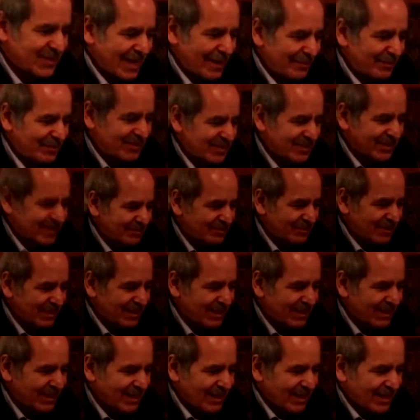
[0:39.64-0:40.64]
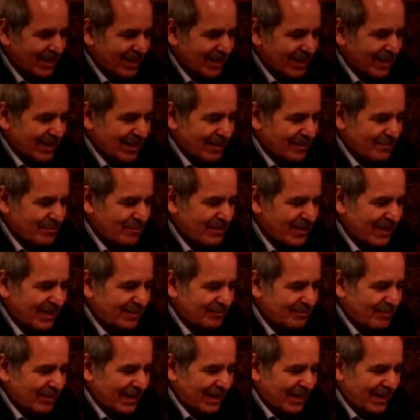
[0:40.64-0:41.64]
happens to be
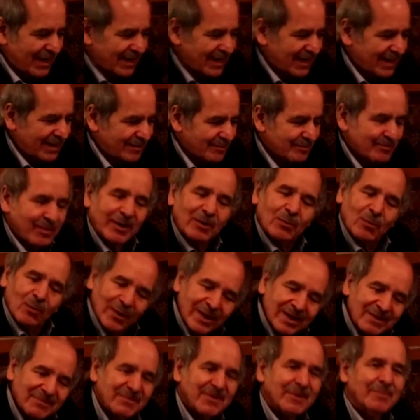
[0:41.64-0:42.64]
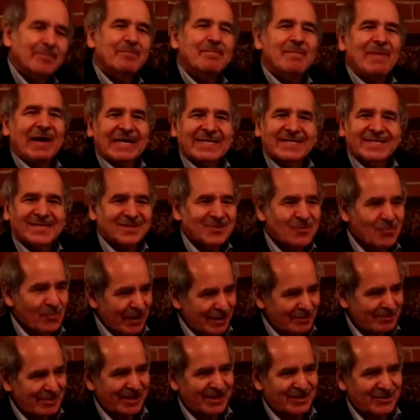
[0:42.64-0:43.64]
made by one of the best
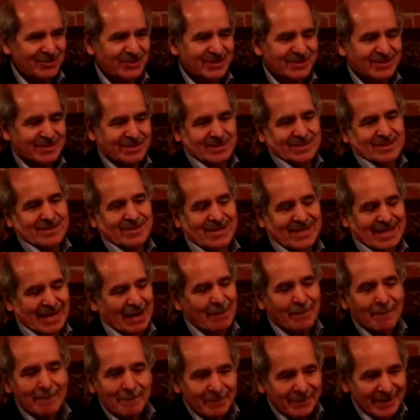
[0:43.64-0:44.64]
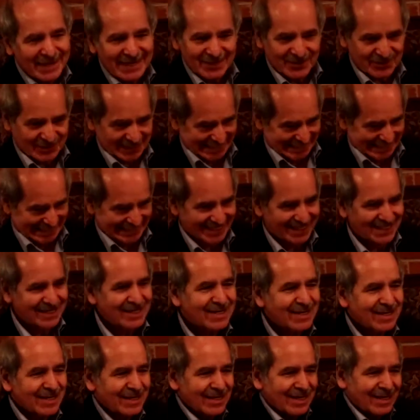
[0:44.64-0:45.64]
winemakers. Period.
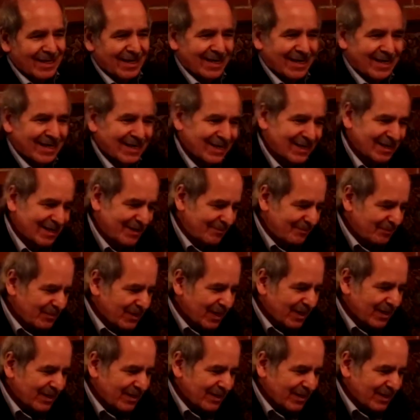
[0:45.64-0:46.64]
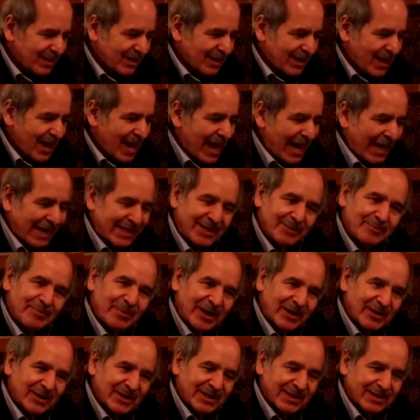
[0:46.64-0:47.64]
Uh, Heidi
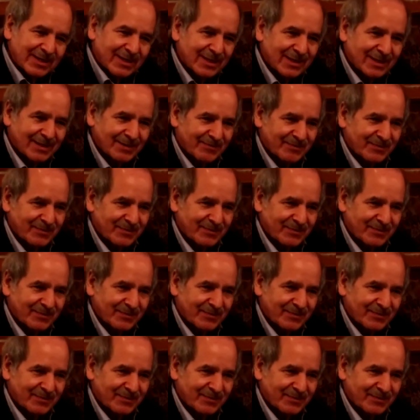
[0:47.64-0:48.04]
Barrett